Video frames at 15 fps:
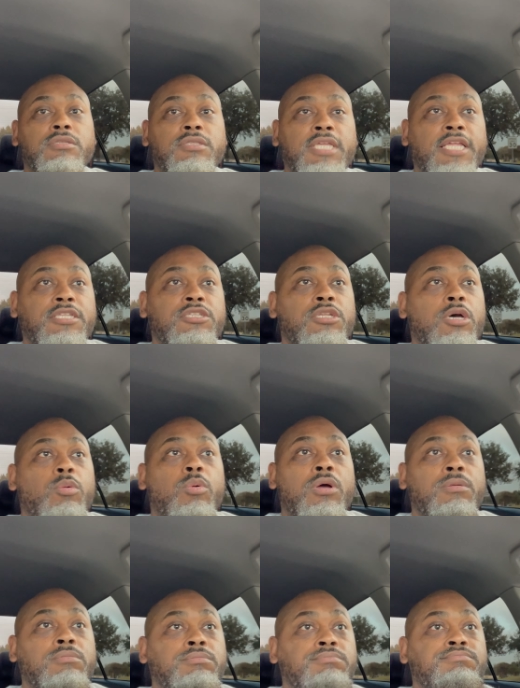that no
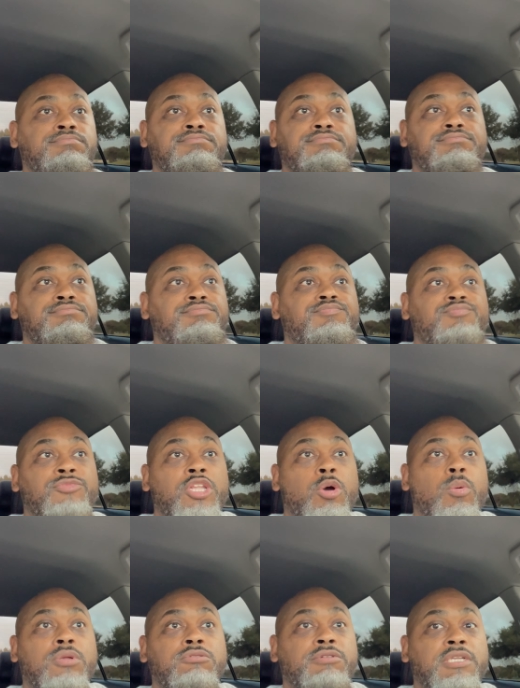one, no
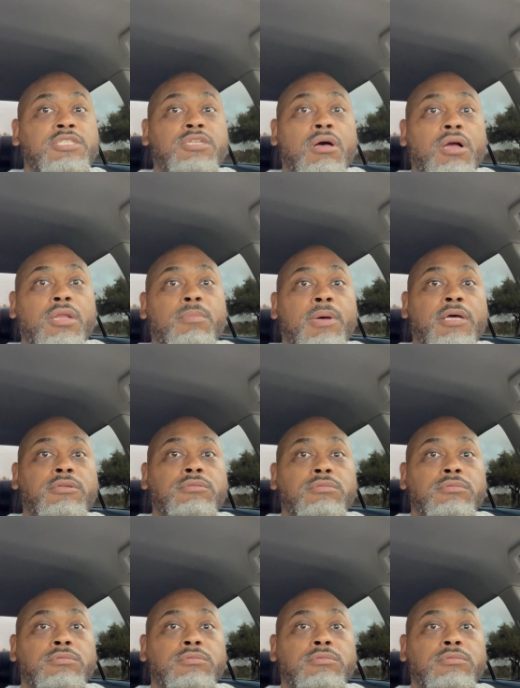one's really talking about.